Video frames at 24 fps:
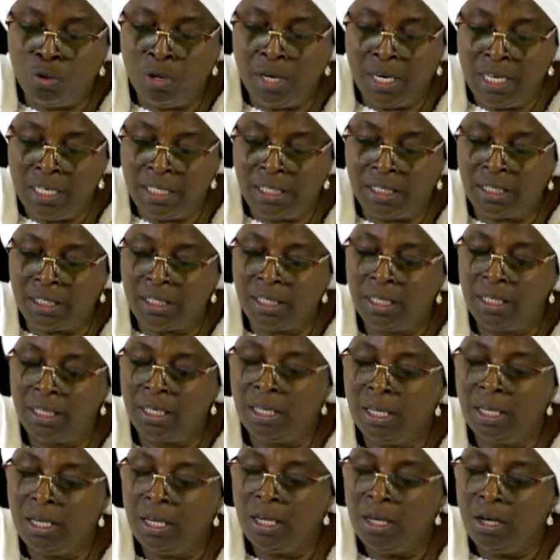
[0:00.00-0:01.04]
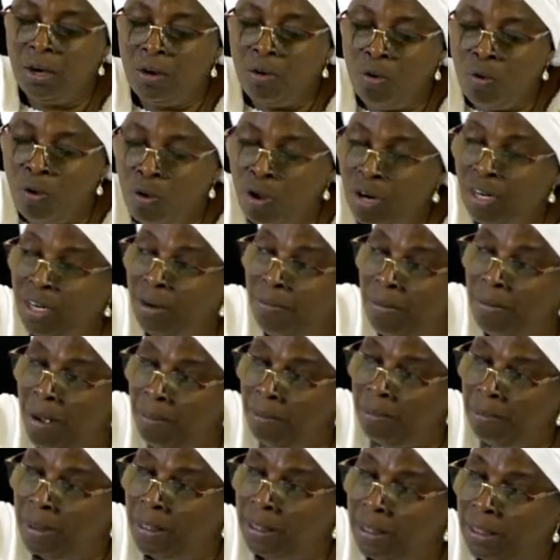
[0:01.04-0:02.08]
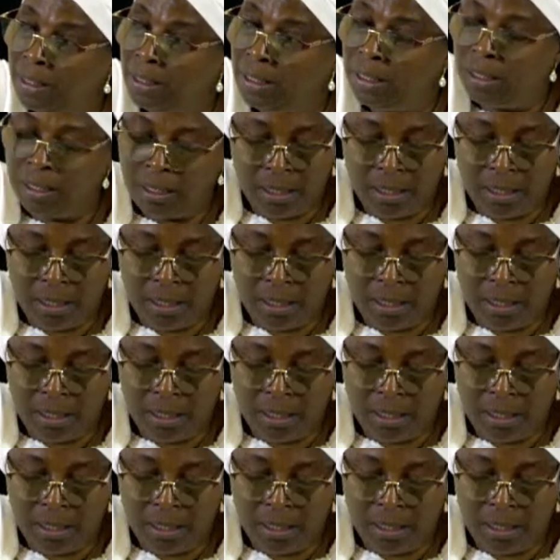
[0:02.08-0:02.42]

list all the members.